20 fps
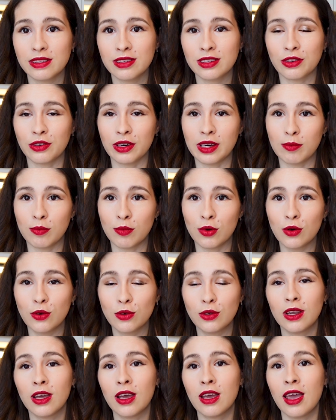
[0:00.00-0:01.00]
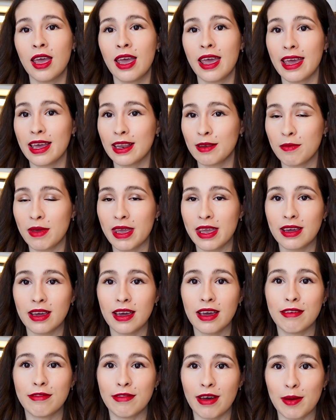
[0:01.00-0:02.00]
Spring Boot, and
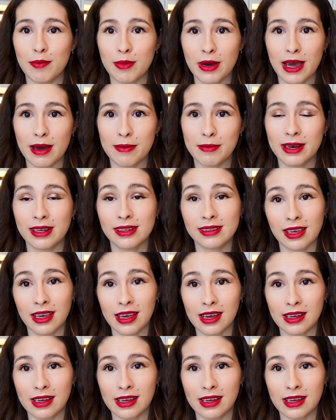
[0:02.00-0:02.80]
make a web app as an